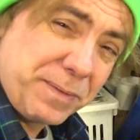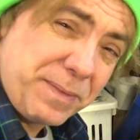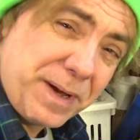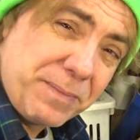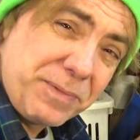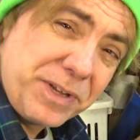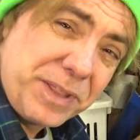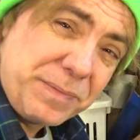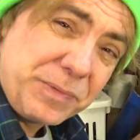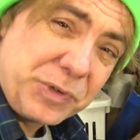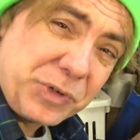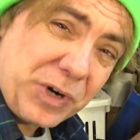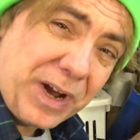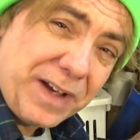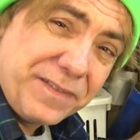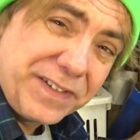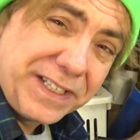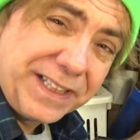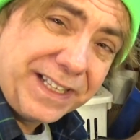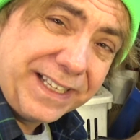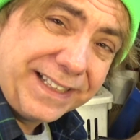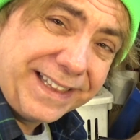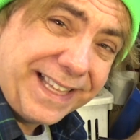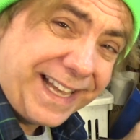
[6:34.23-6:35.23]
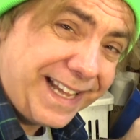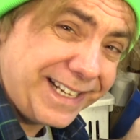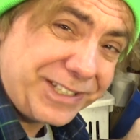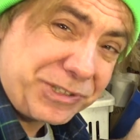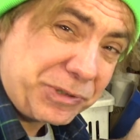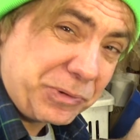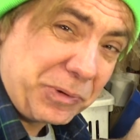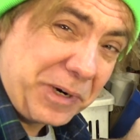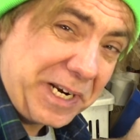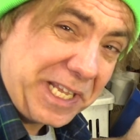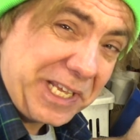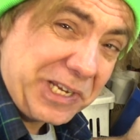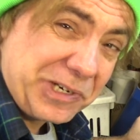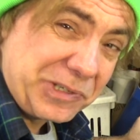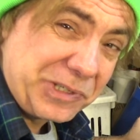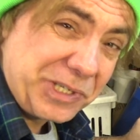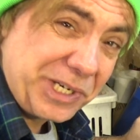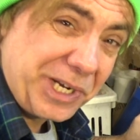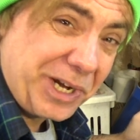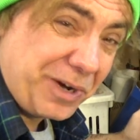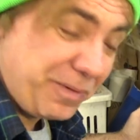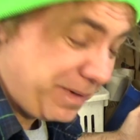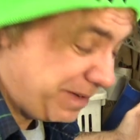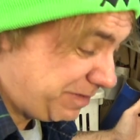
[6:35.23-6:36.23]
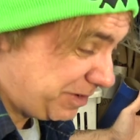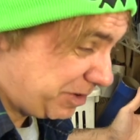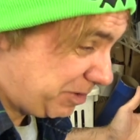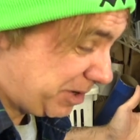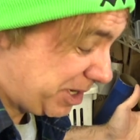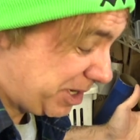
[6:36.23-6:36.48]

remember them driving like that 20 years ago, even